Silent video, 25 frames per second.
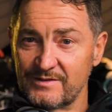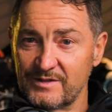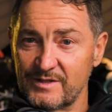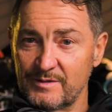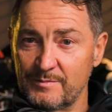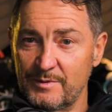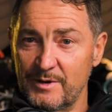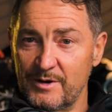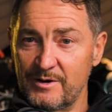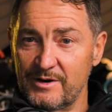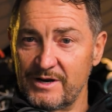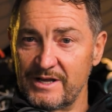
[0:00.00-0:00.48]
the
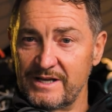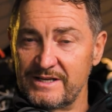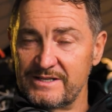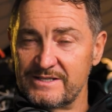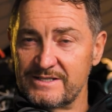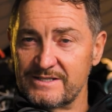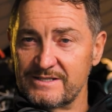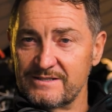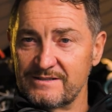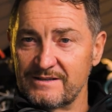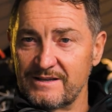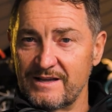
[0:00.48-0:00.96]

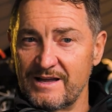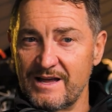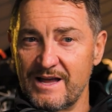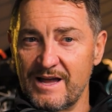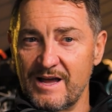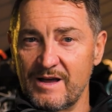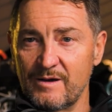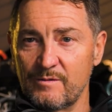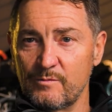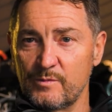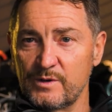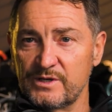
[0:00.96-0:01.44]
Pyrenees,
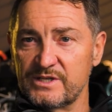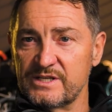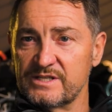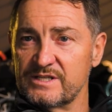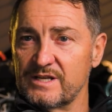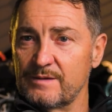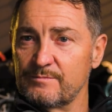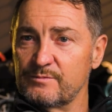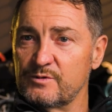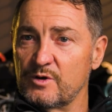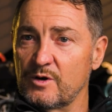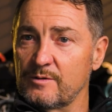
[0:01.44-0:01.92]
which are
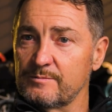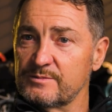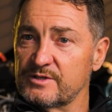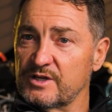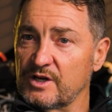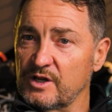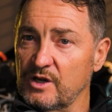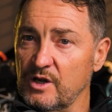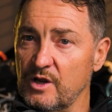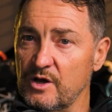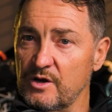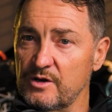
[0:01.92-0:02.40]
sometimes
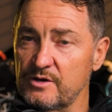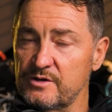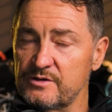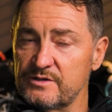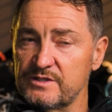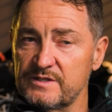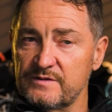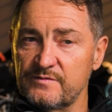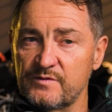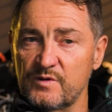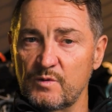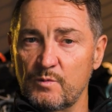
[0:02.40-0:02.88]

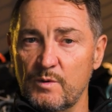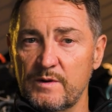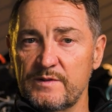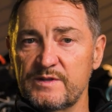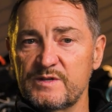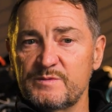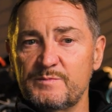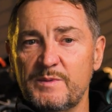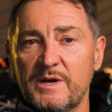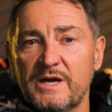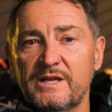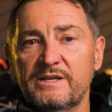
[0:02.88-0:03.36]
closed if the
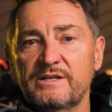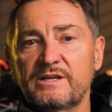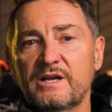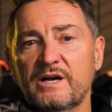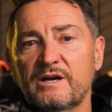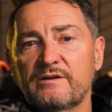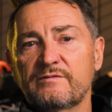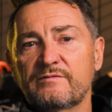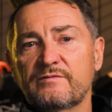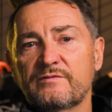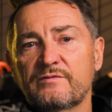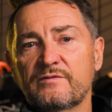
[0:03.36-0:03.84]
weather's bad
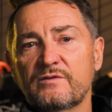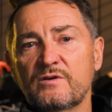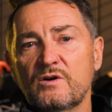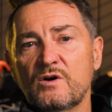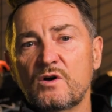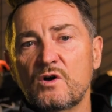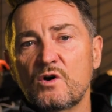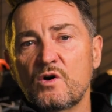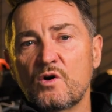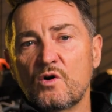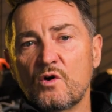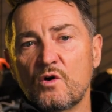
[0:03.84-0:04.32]
enough,
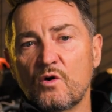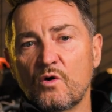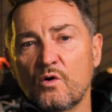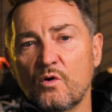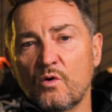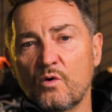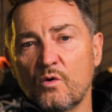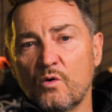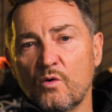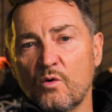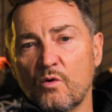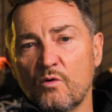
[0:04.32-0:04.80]

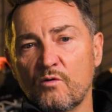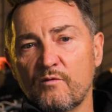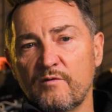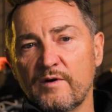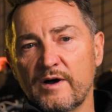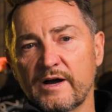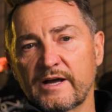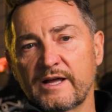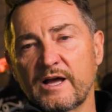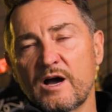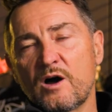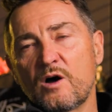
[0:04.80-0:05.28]
or
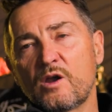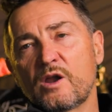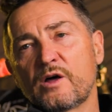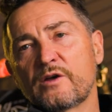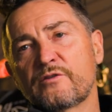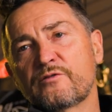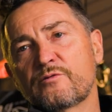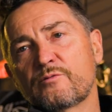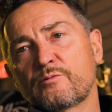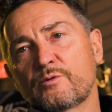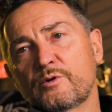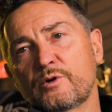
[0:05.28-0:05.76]

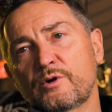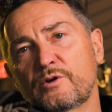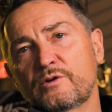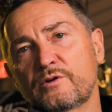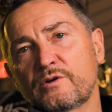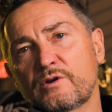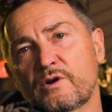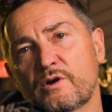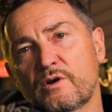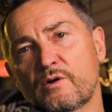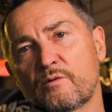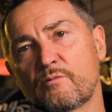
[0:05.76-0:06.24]
Varcolos route
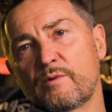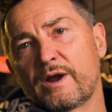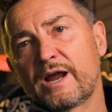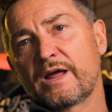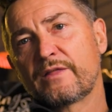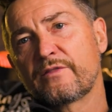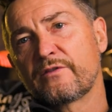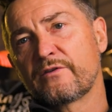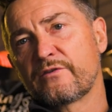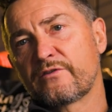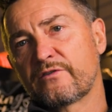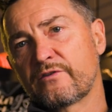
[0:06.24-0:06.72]

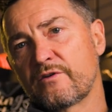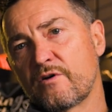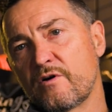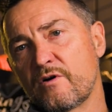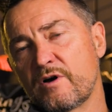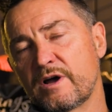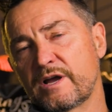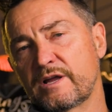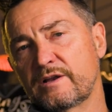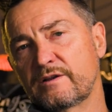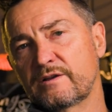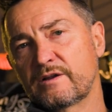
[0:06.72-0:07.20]
around the
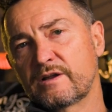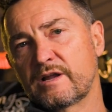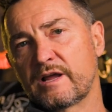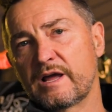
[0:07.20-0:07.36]
side.